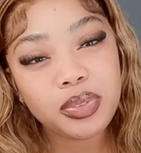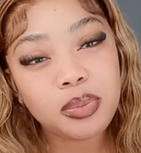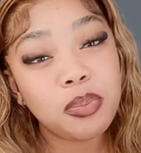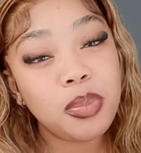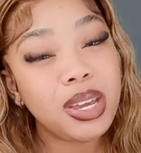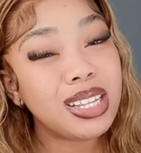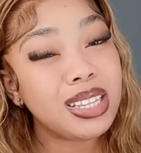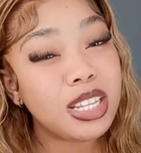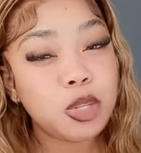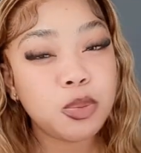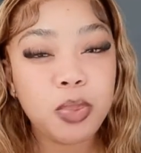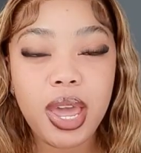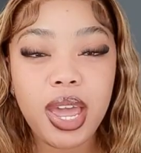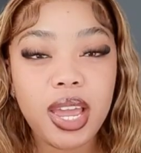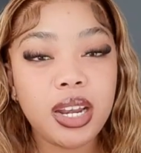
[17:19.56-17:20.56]
making this
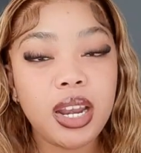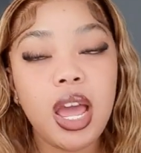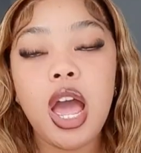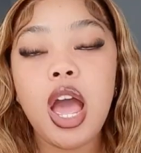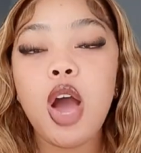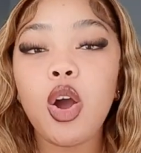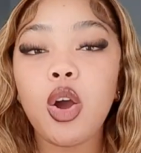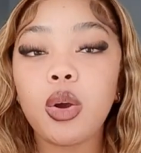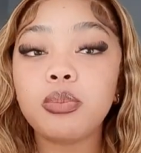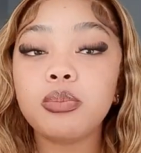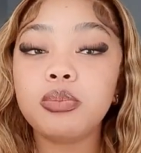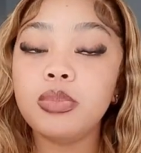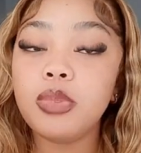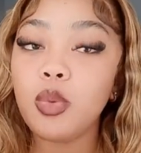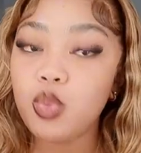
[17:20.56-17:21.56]
pain
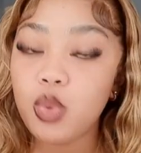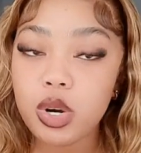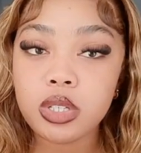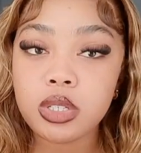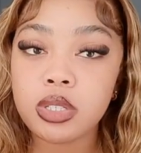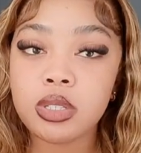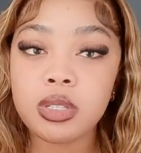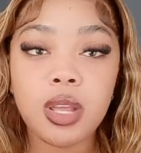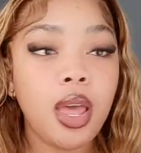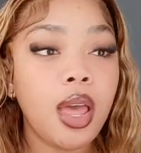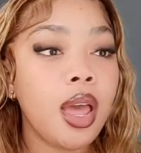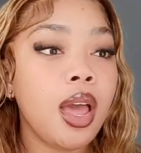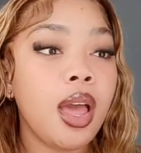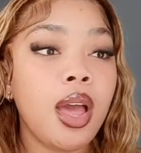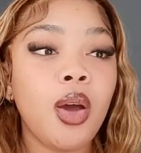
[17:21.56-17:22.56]
worse.
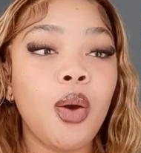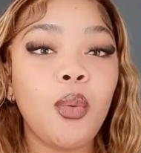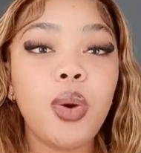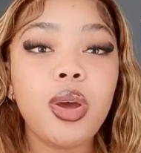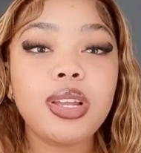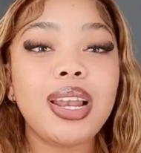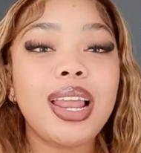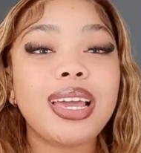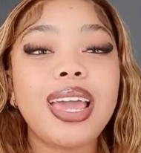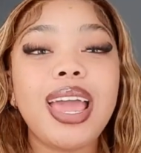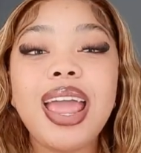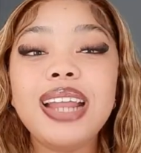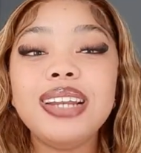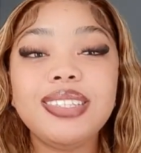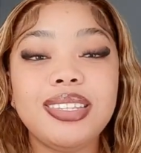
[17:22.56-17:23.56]
But like,
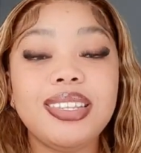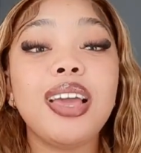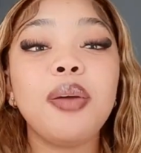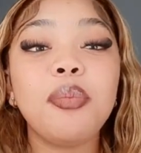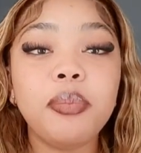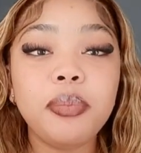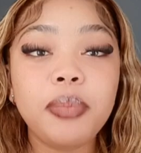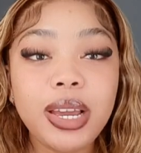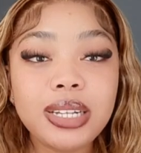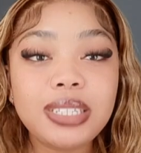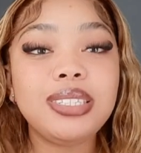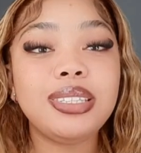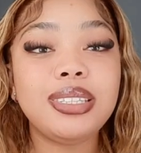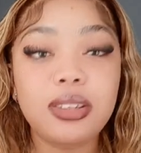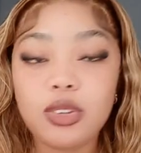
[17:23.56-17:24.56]
anything
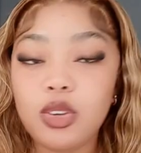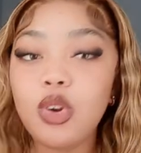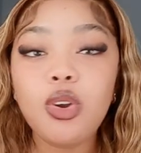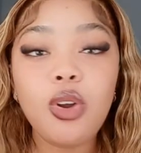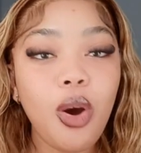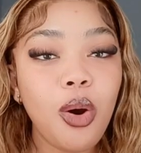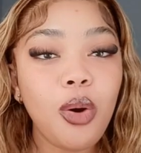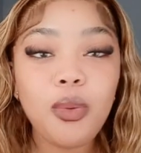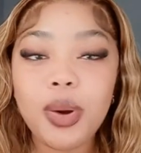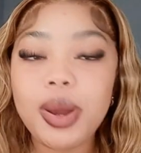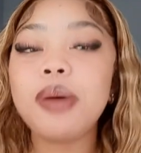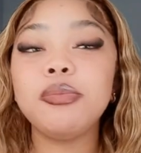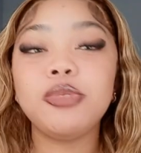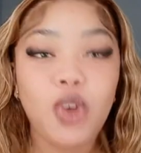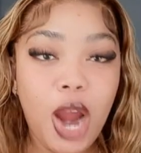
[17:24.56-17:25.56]
makes, you know what
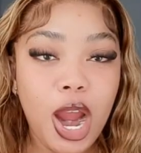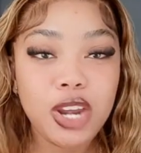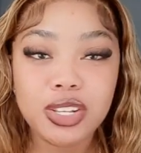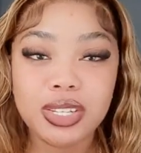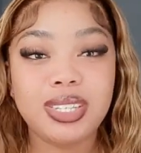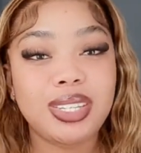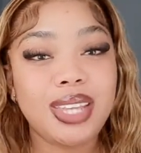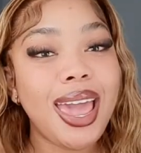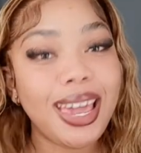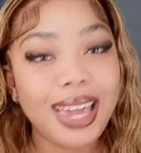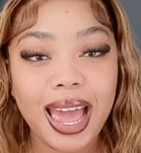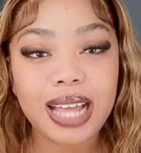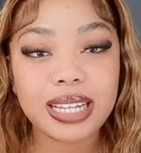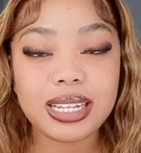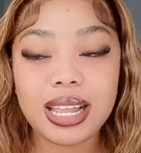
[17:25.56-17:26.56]
I'm trying to say,
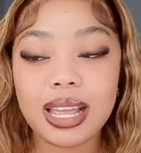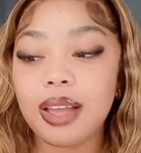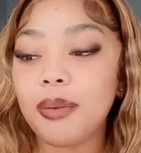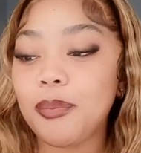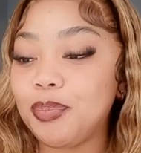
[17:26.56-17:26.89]
guys. Like,